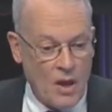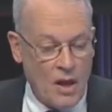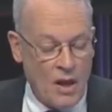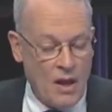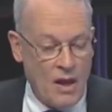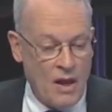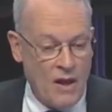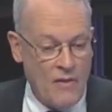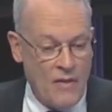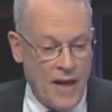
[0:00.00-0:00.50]

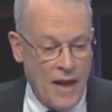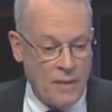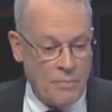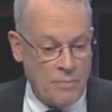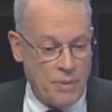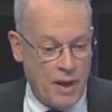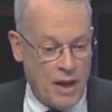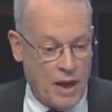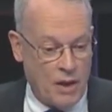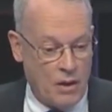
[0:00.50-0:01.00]
That
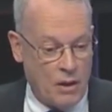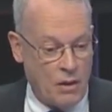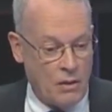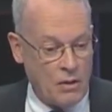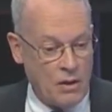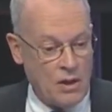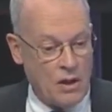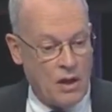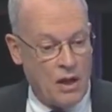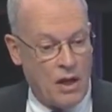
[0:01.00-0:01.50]
panel,
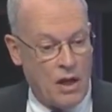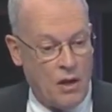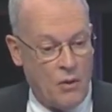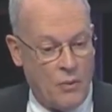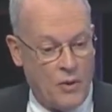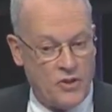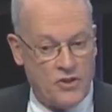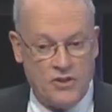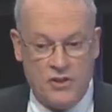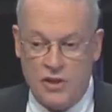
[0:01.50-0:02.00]

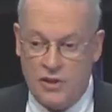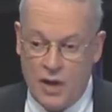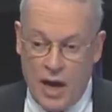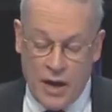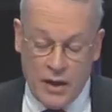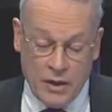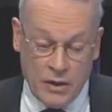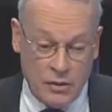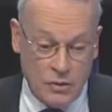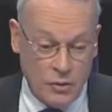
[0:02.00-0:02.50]
which did
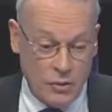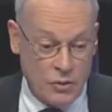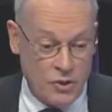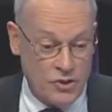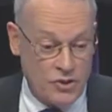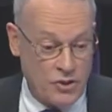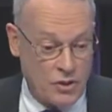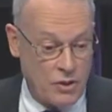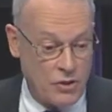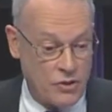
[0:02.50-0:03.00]
not include a
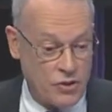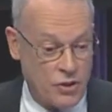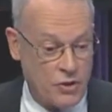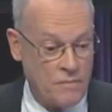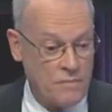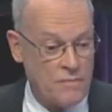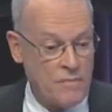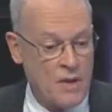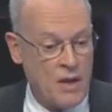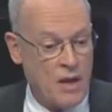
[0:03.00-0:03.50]
surgeon,
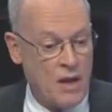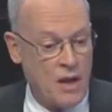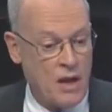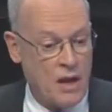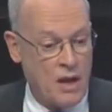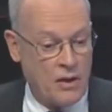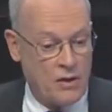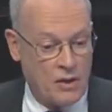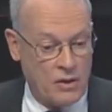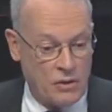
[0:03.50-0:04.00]

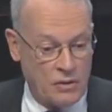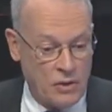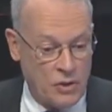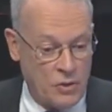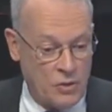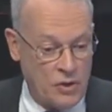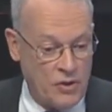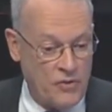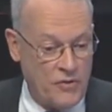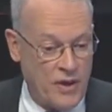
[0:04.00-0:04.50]

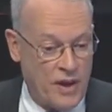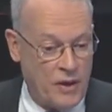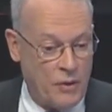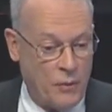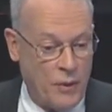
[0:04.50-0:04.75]
concluded that